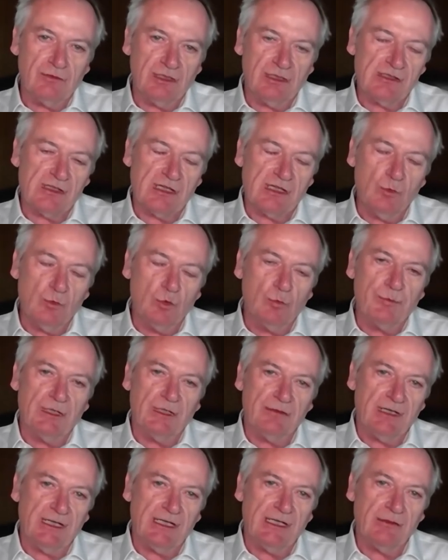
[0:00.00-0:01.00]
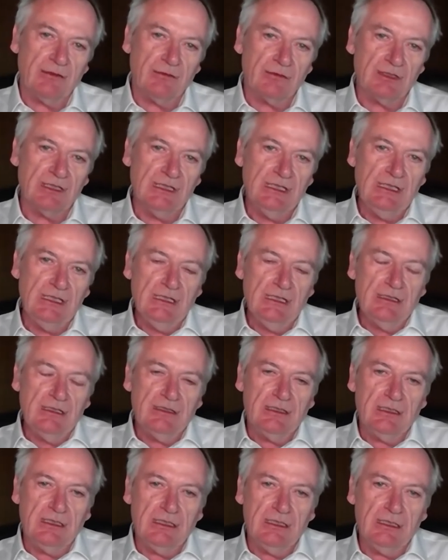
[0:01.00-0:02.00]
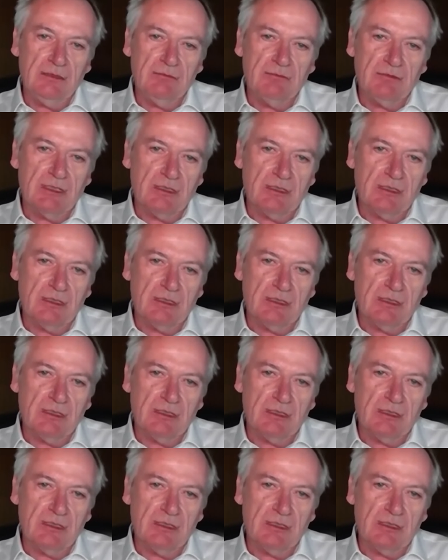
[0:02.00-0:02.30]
And as they walked me around, the